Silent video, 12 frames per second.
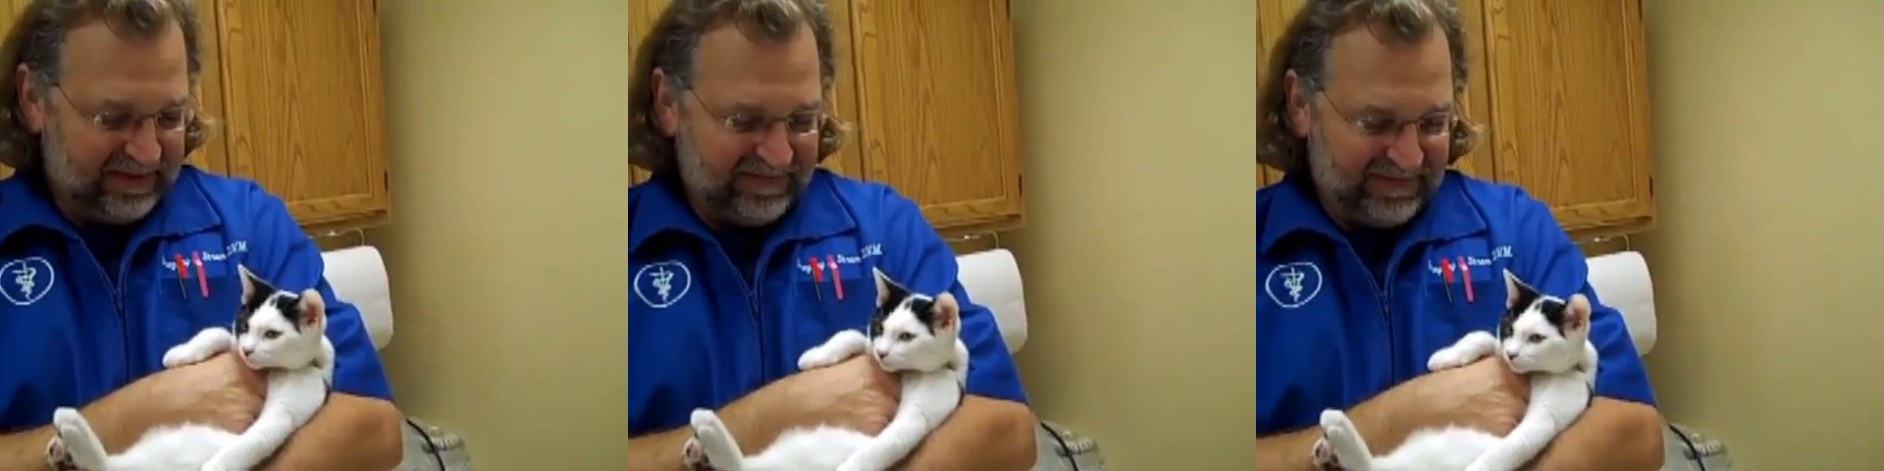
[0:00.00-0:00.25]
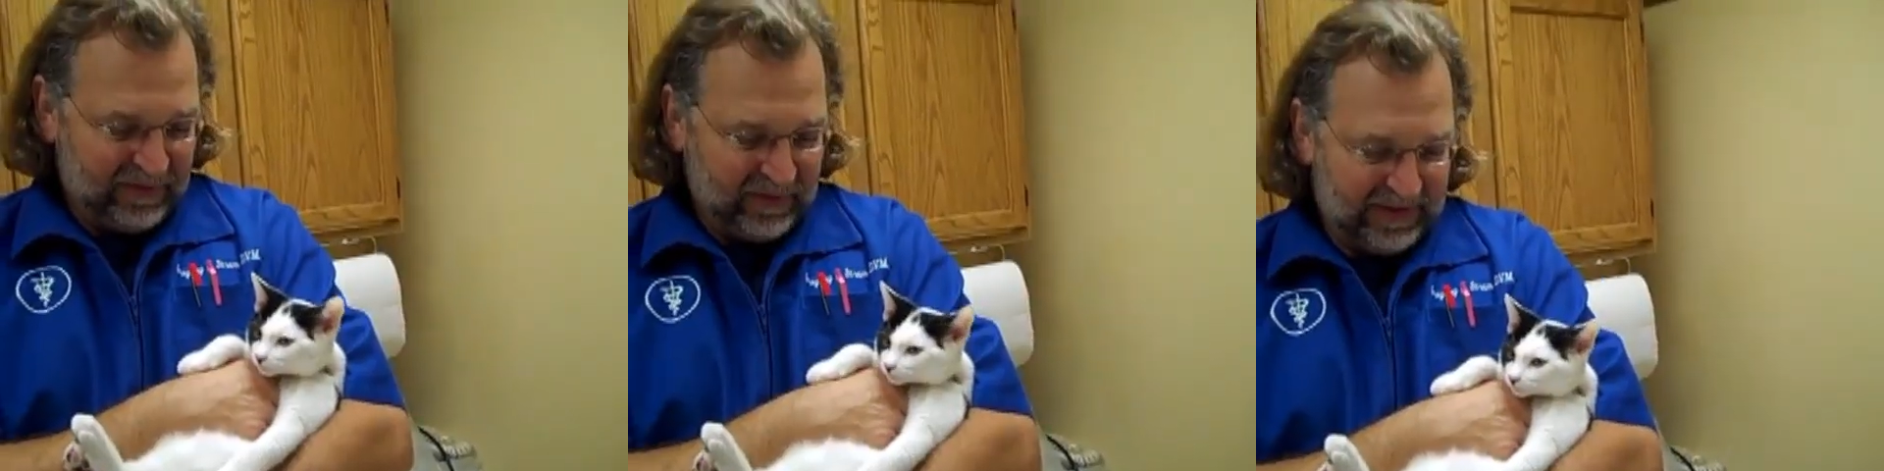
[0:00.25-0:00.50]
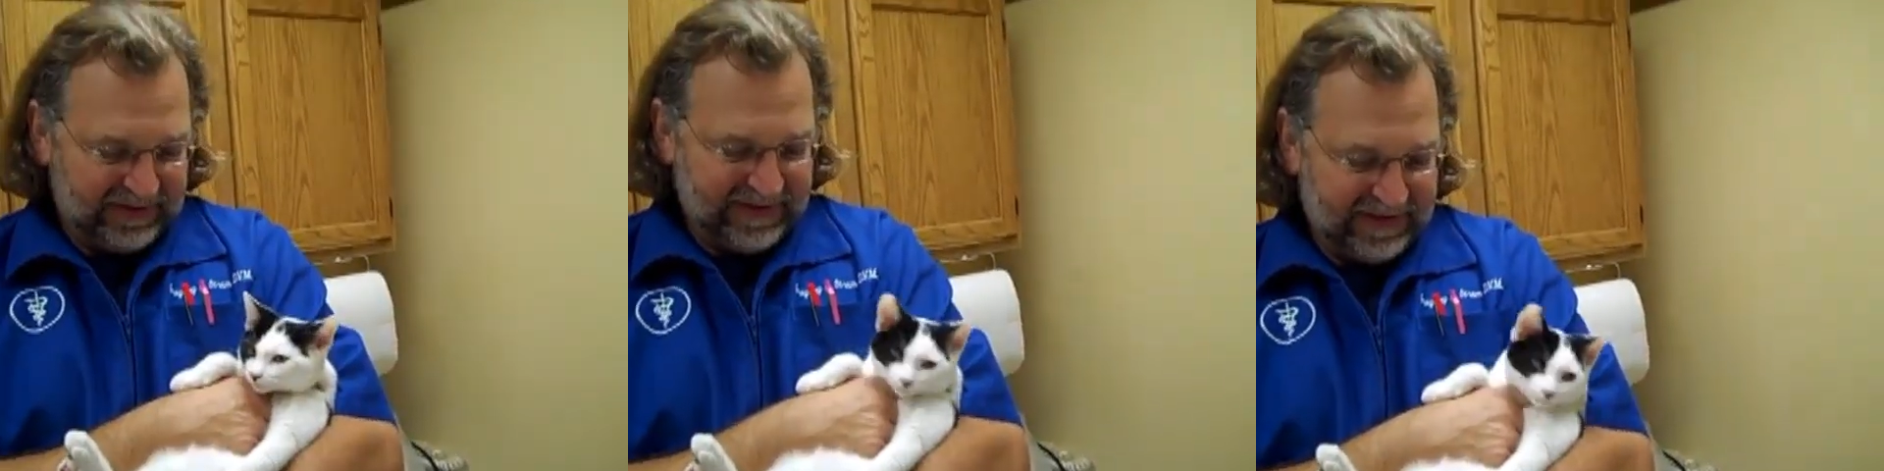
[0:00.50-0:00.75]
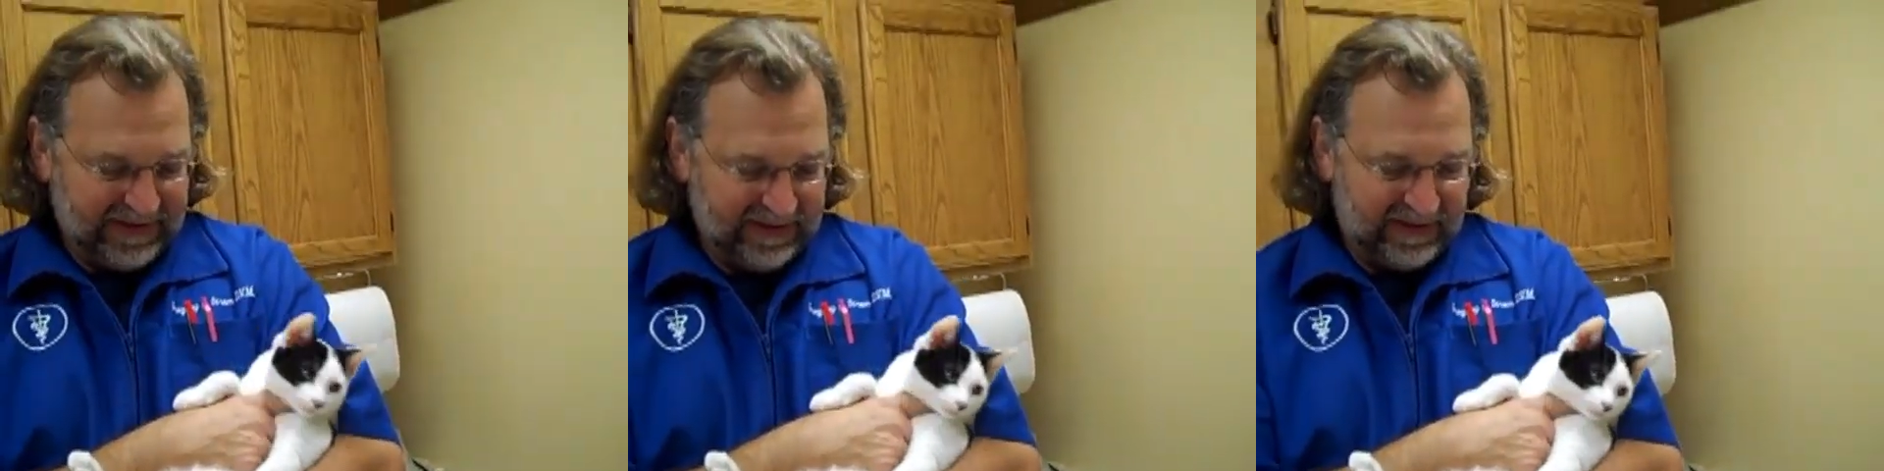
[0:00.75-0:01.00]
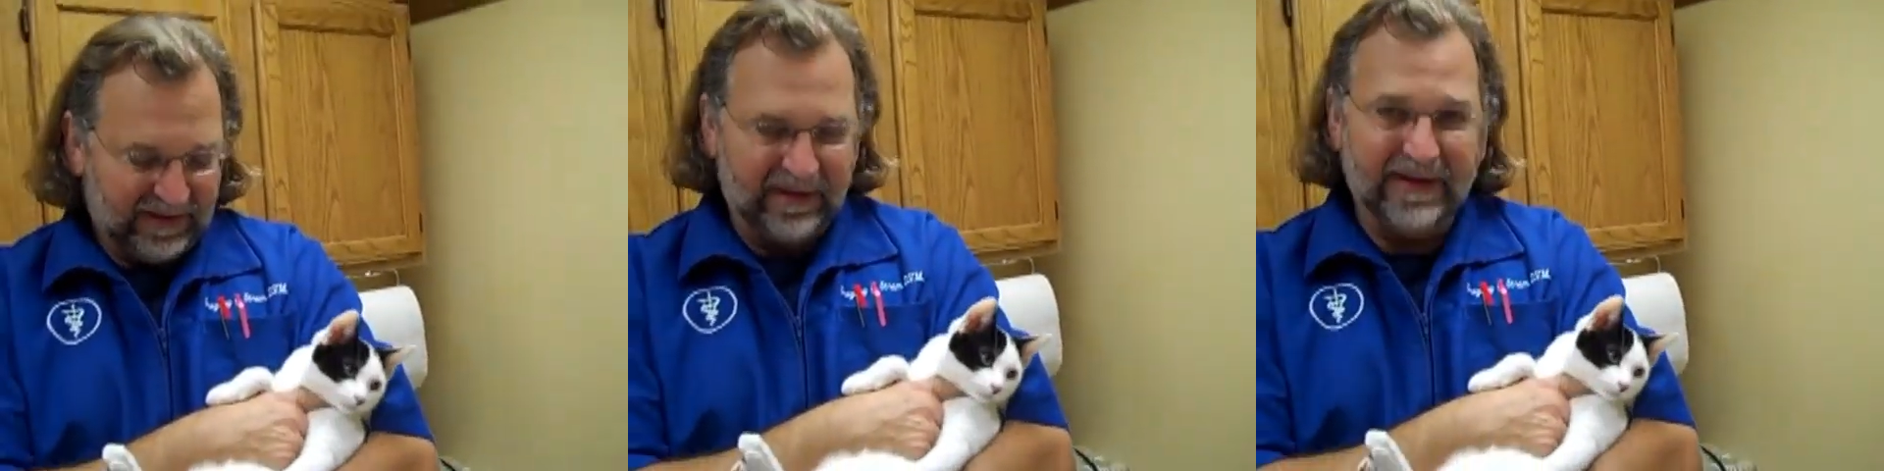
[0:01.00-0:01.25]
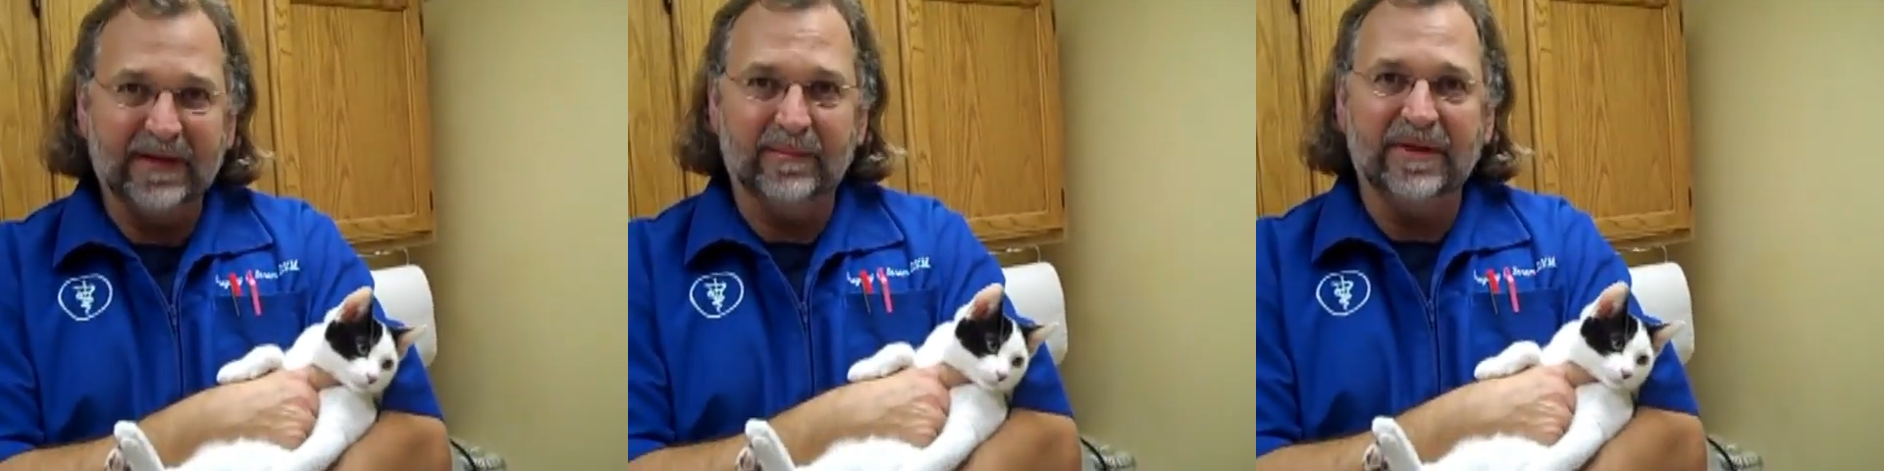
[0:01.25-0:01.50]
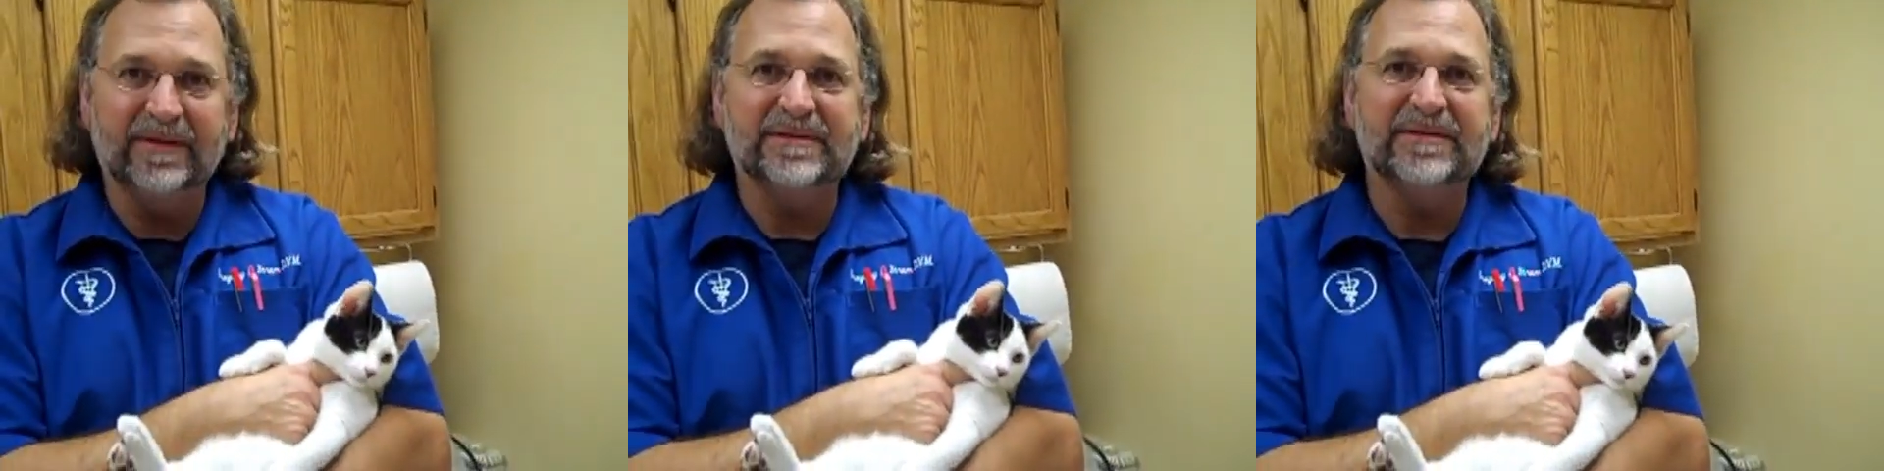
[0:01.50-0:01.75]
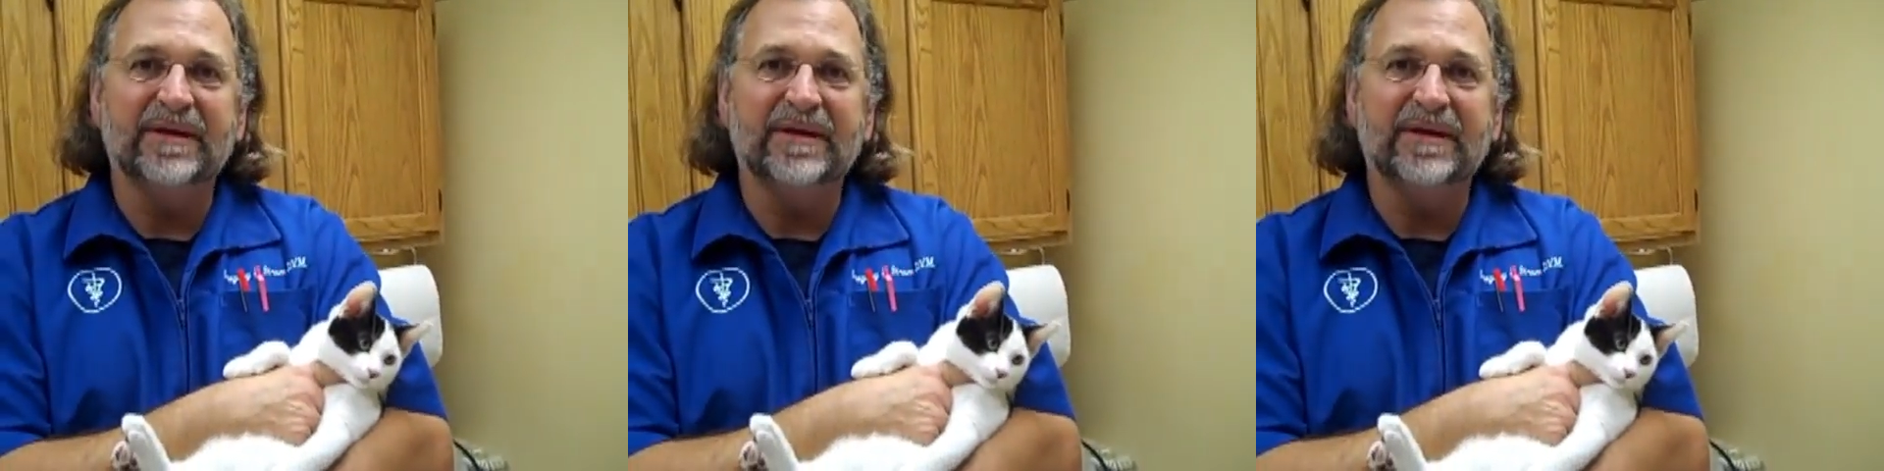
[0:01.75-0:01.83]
the 4 teeny little ligaments